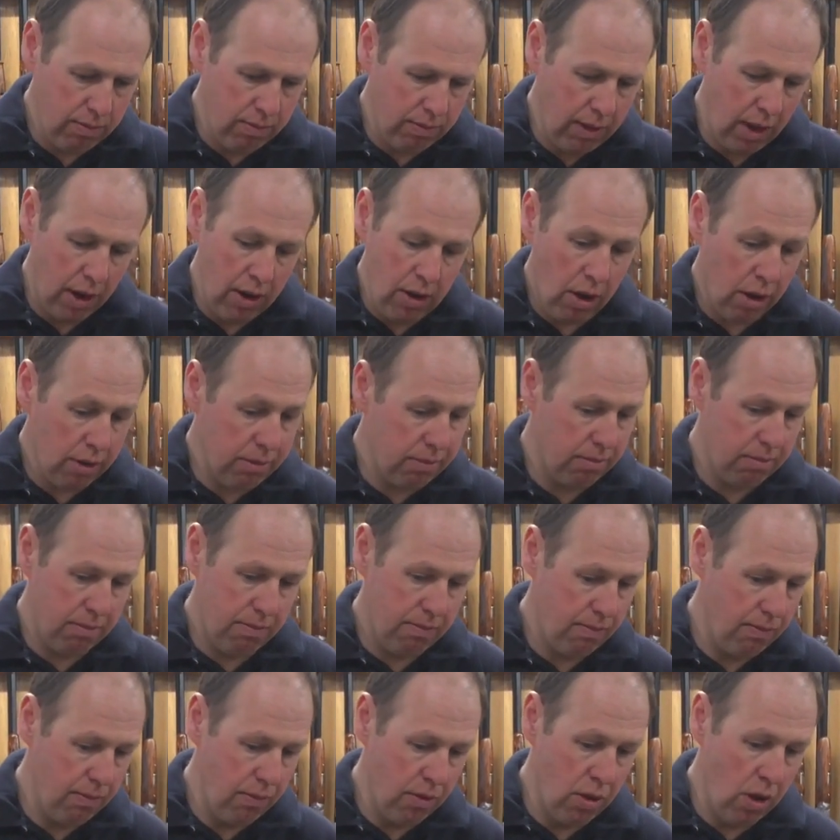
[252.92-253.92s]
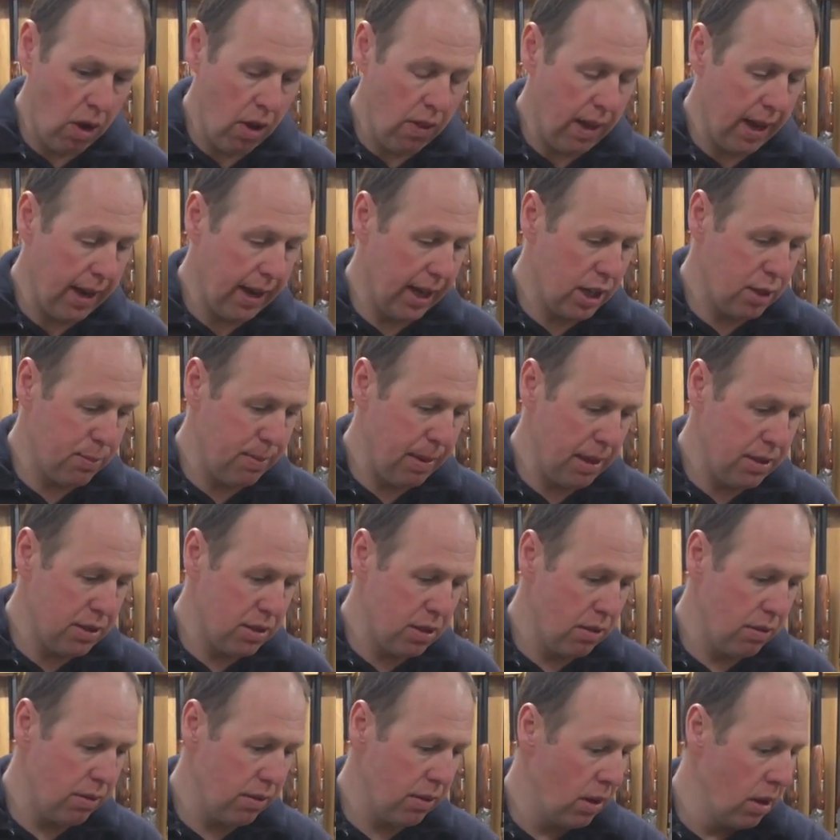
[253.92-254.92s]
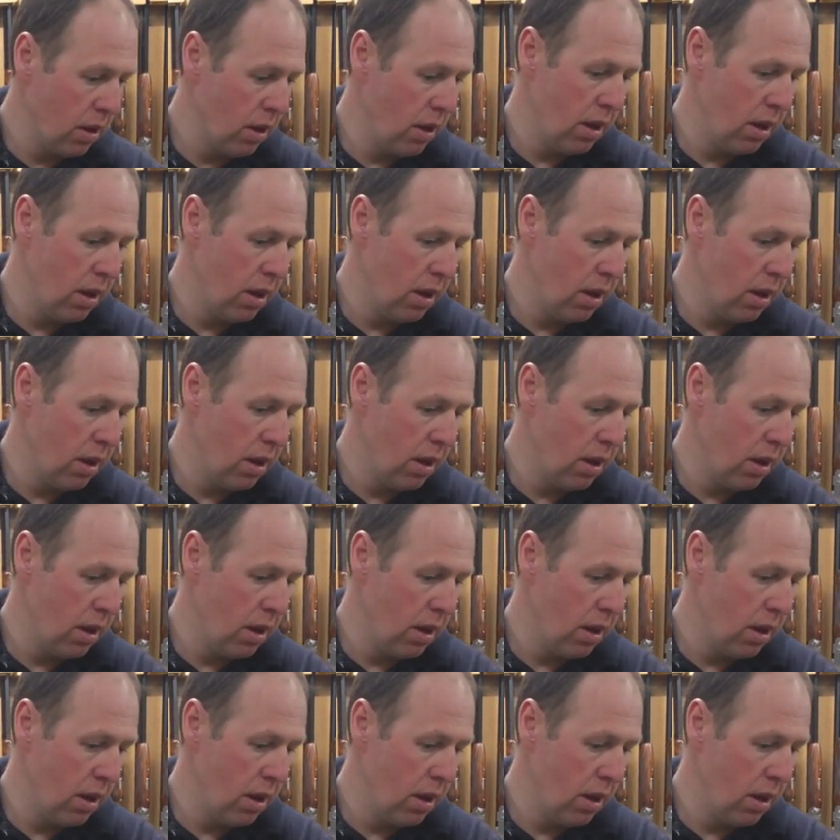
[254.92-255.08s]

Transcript: They're not that expensive.